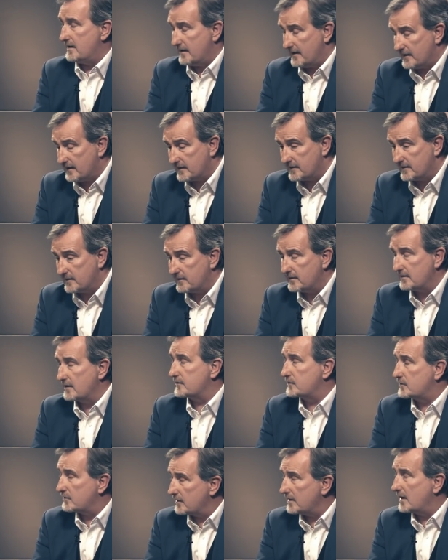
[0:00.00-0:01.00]
And I think
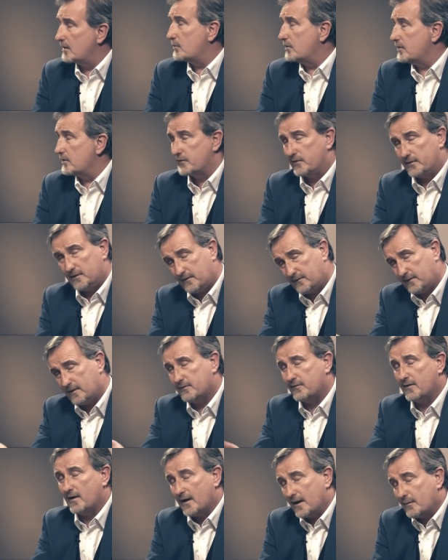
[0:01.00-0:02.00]
that's going to get worse if
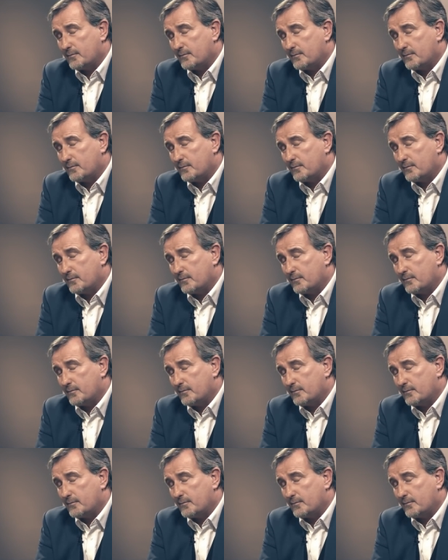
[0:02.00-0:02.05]
yeah, that